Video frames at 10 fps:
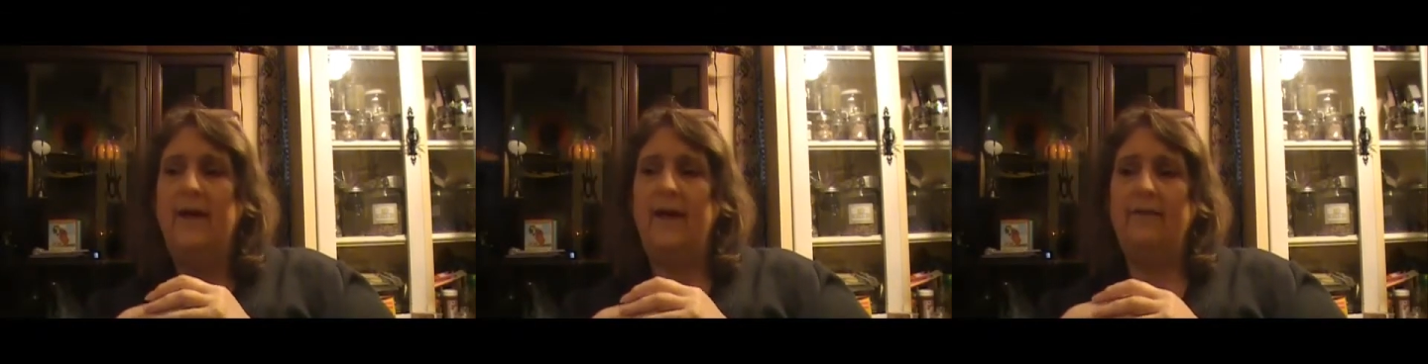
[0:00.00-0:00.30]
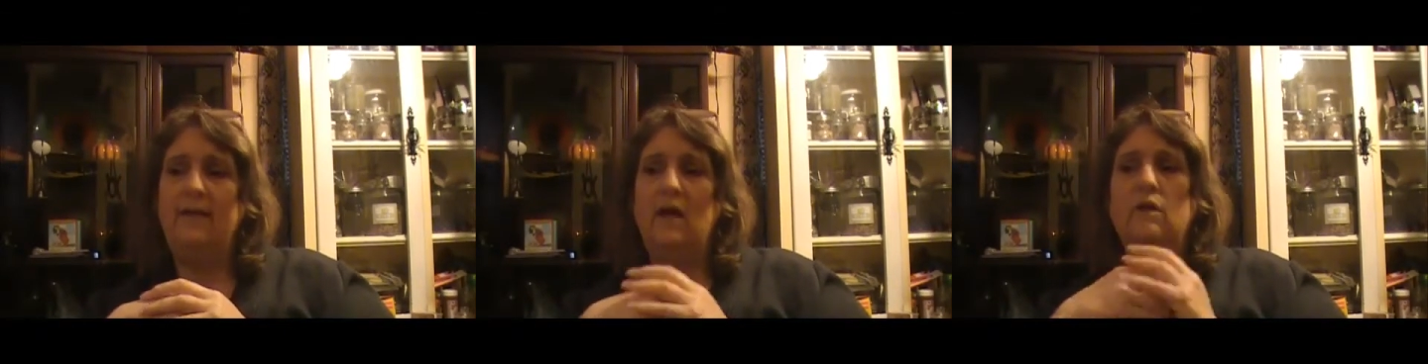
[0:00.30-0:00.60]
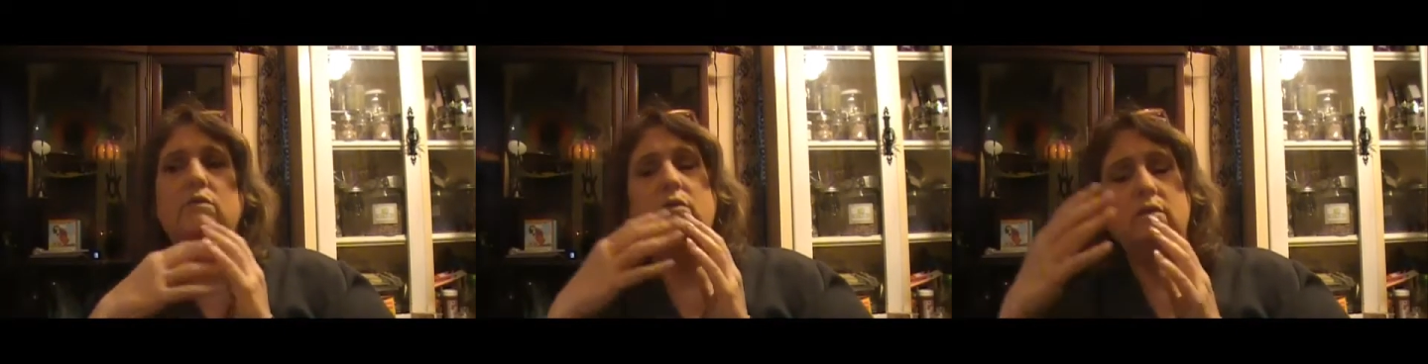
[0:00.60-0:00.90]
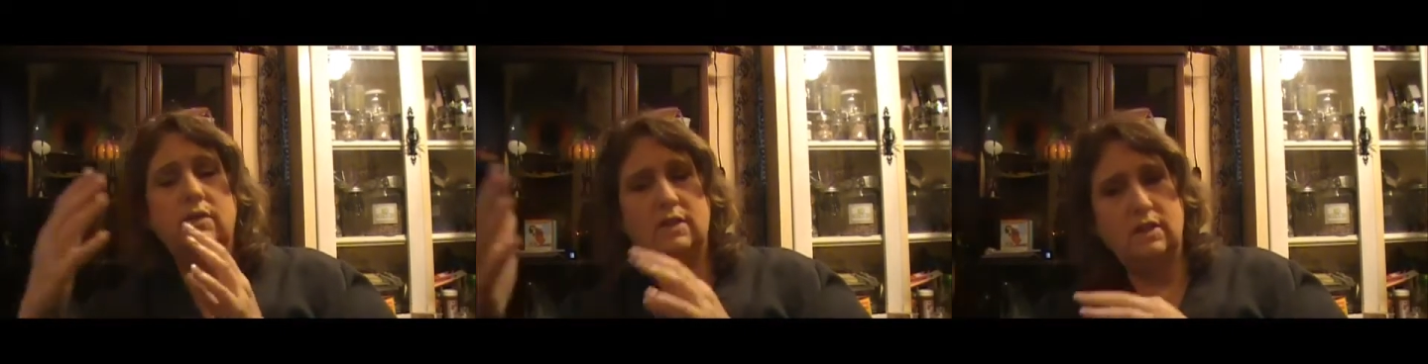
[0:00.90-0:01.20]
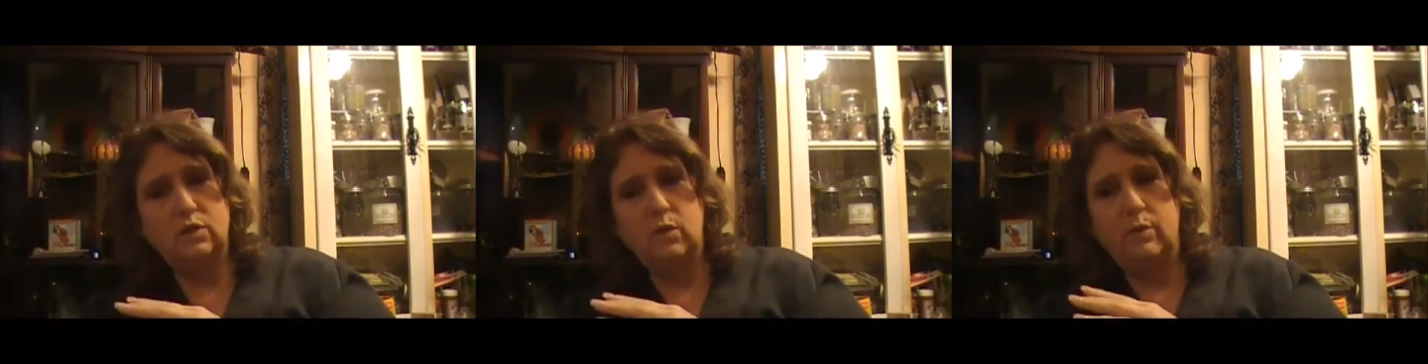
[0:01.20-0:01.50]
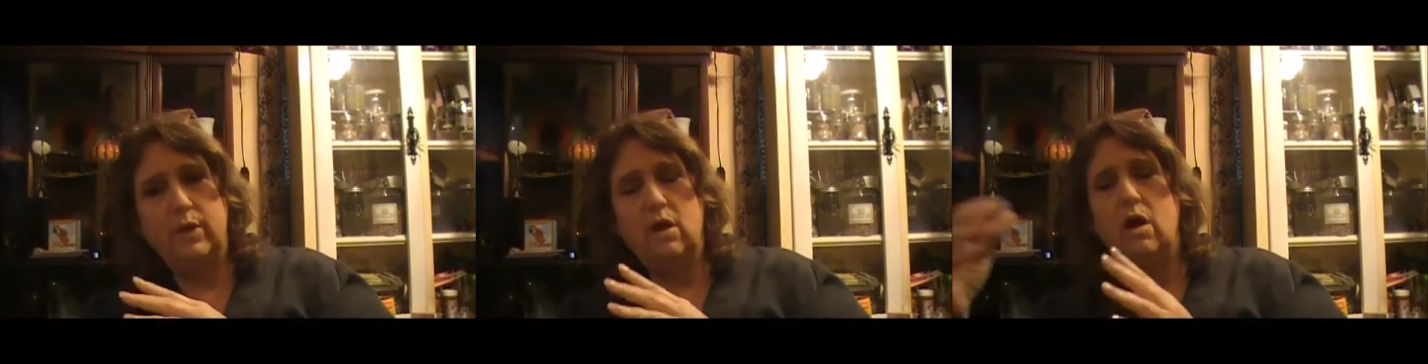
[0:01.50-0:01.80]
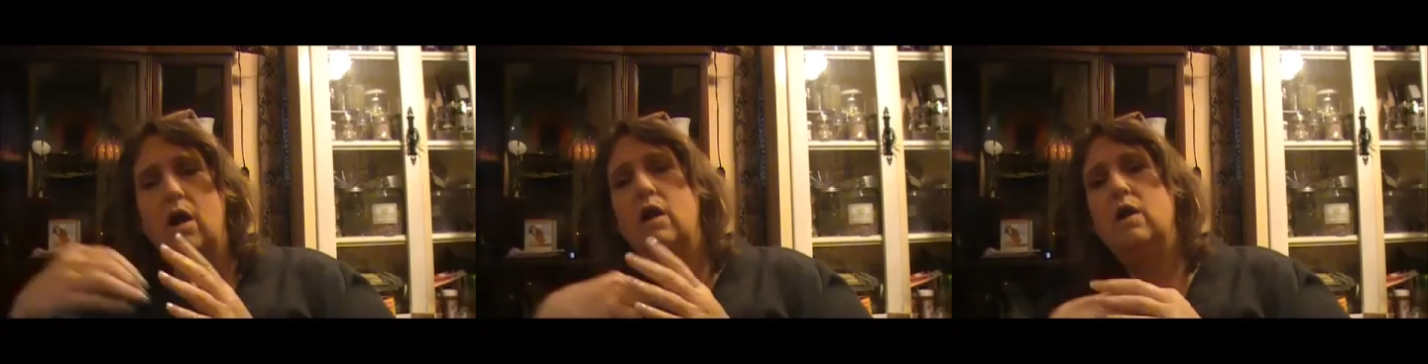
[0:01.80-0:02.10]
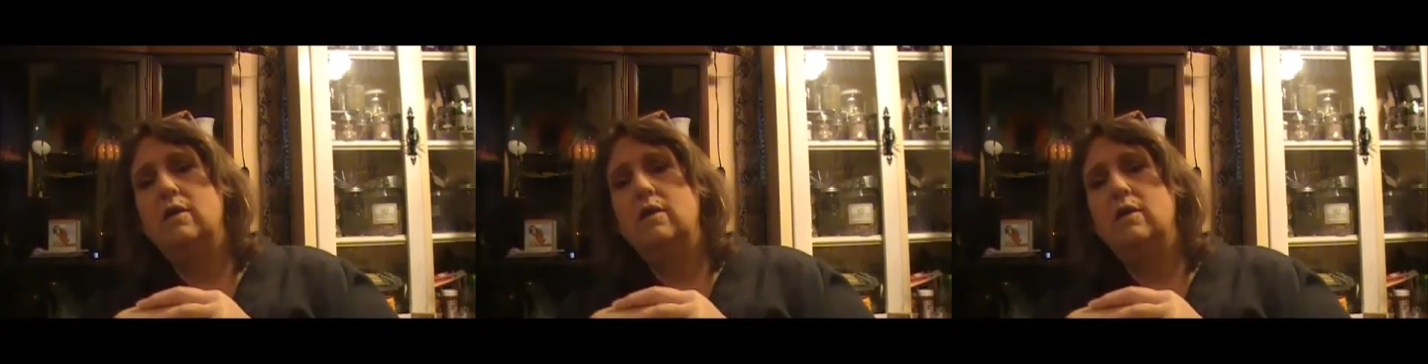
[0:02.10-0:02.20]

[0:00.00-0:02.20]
And now, this is where we are.